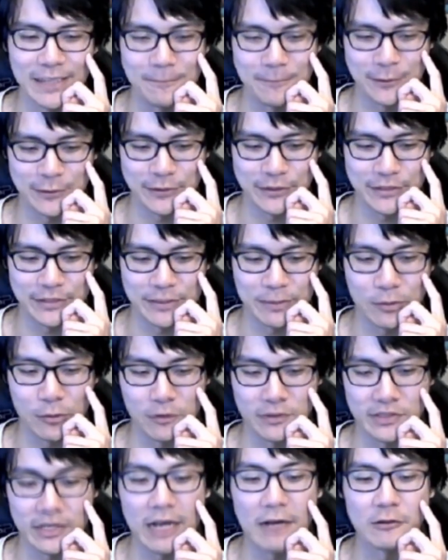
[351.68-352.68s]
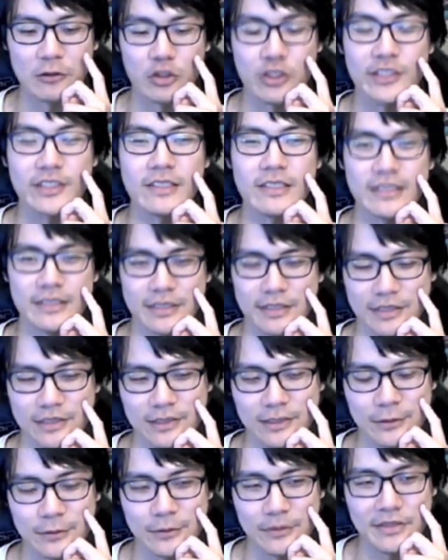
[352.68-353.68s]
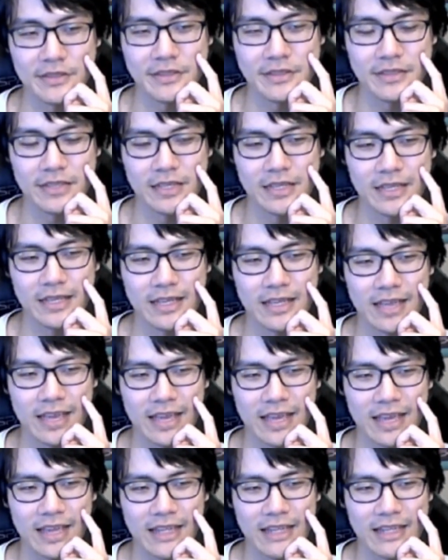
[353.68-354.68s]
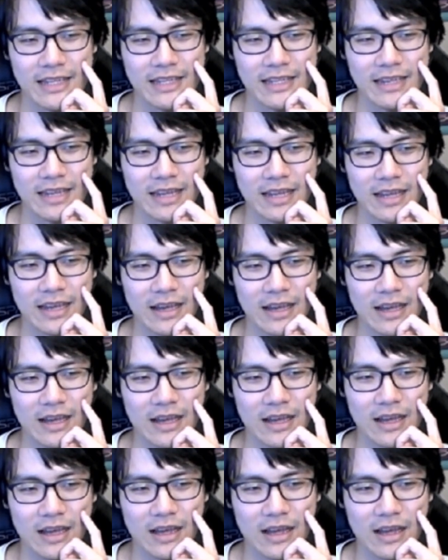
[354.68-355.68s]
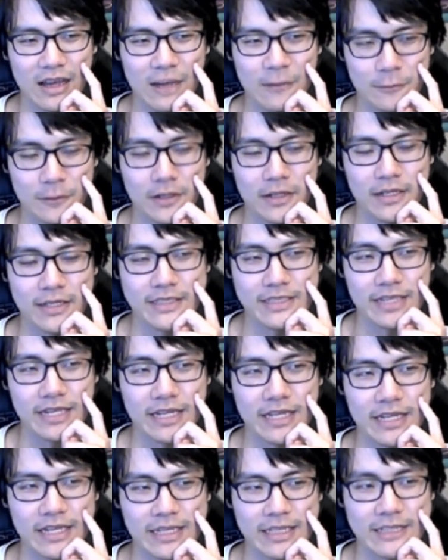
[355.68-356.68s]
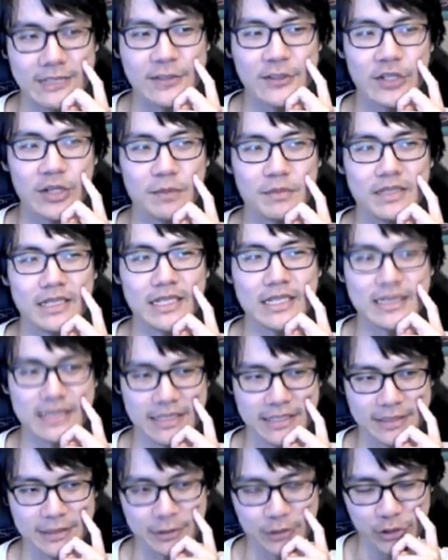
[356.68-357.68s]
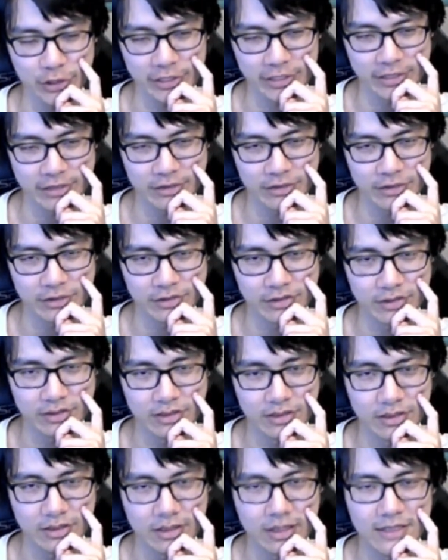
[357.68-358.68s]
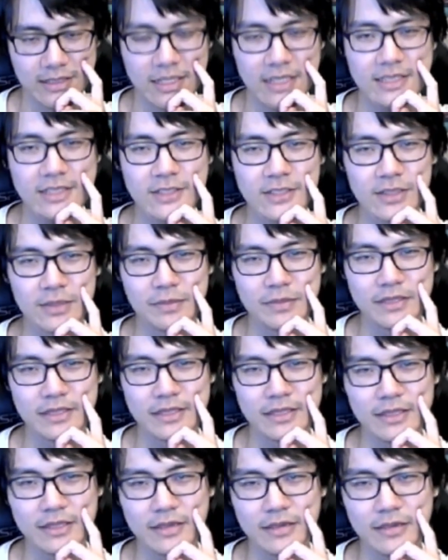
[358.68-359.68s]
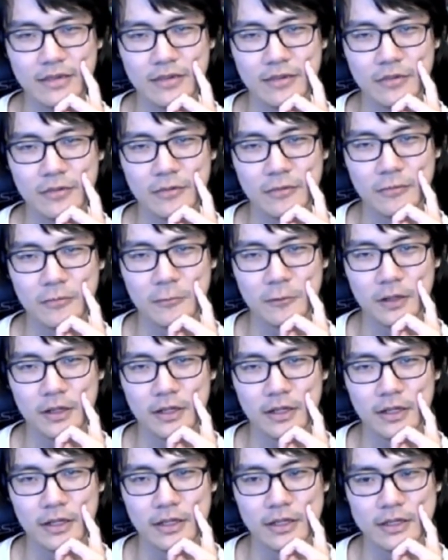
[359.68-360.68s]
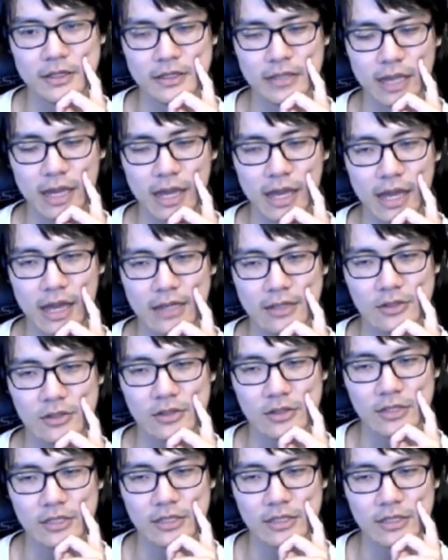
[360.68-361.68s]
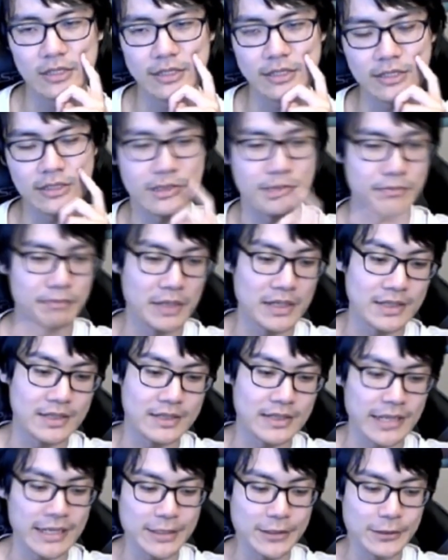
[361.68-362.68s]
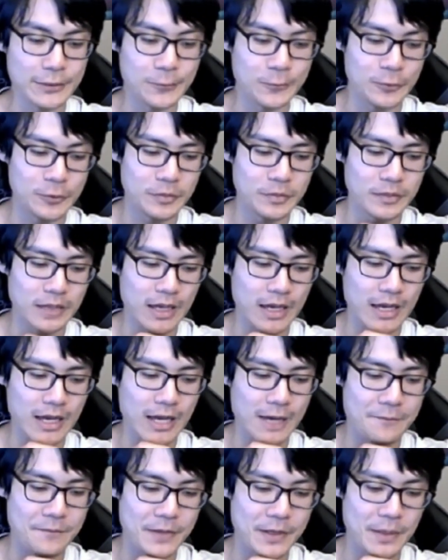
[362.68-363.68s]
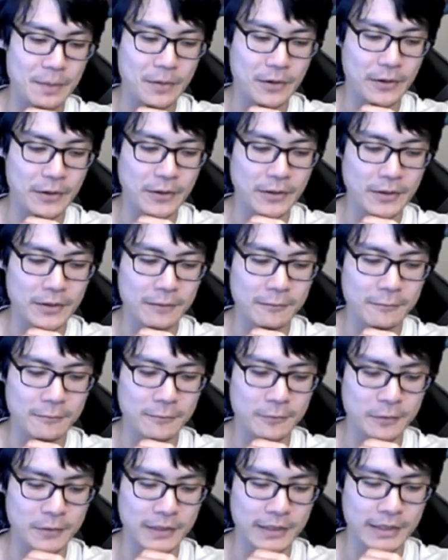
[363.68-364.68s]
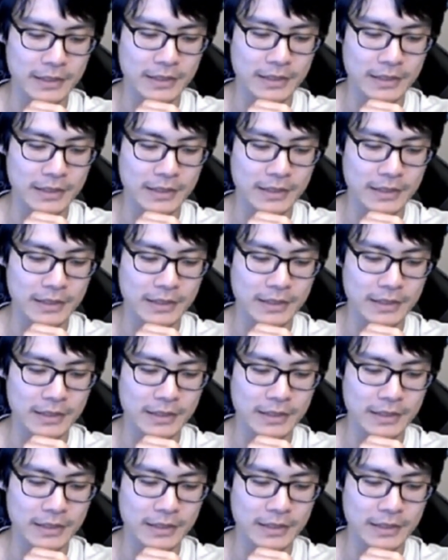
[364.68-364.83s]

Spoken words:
versus him or else I would just insta lose. And I realized that, like, something needed to change. And that something was actually this meditation group that I've been a part of for, like,